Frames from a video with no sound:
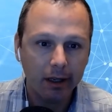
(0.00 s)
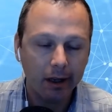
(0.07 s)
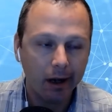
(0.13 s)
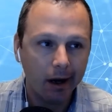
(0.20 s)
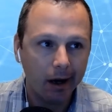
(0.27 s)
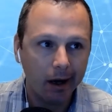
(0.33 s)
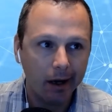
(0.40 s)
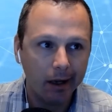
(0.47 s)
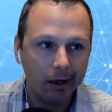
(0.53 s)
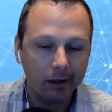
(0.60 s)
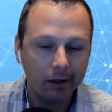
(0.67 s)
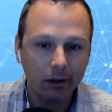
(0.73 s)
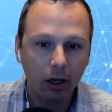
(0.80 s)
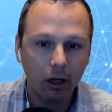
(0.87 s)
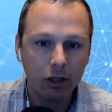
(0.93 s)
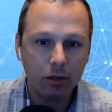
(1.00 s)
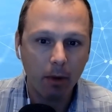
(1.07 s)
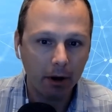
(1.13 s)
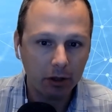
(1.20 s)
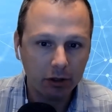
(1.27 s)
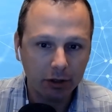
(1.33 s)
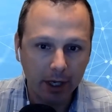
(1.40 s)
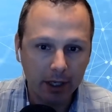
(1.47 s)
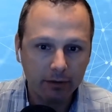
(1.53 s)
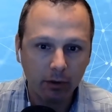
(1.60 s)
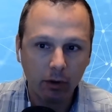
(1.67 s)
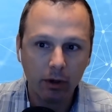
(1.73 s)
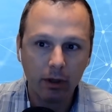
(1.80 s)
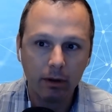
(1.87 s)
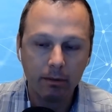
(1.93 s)
large model
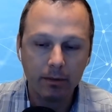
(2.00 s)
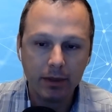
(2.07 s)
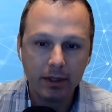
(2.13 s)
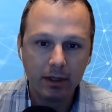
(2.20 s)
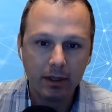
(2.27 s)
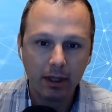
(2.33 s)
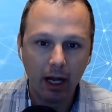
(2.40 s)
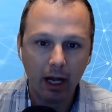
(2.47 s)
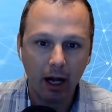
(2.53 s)
transforms.